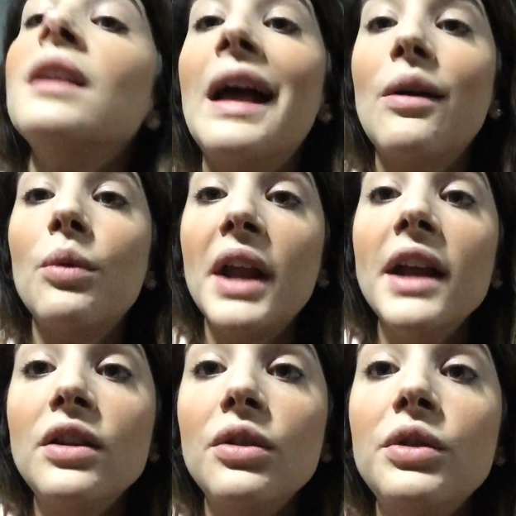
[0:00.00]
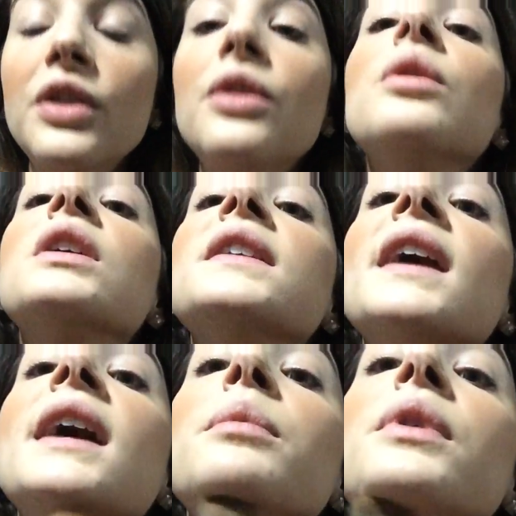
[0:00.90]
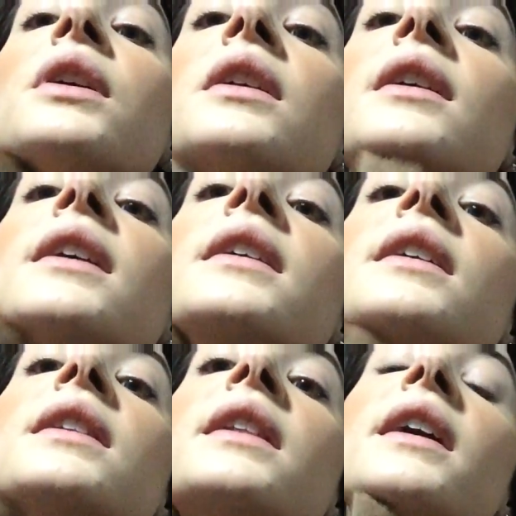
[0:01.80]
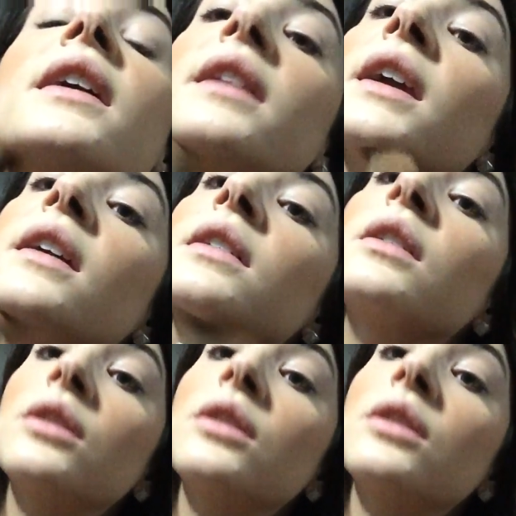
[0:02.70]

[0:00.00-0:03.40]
Now what I do too is I put on a like